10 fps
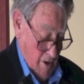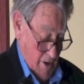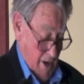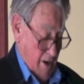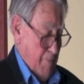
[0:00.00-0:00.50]

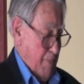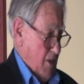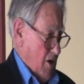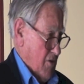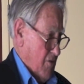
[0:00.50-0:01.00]
Now,
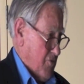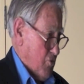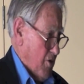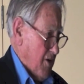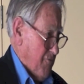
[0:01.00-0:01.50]
on the
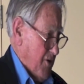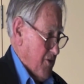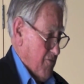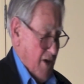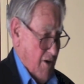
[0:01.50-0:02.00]

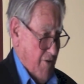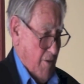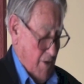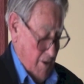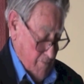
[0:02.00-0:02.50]
25th of
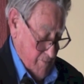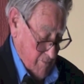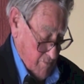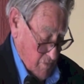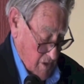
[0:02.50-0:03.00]
November,
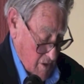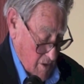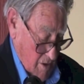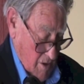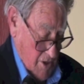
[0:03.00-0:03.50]

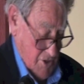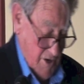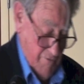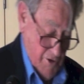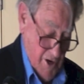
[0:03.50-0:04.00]
Geoffrey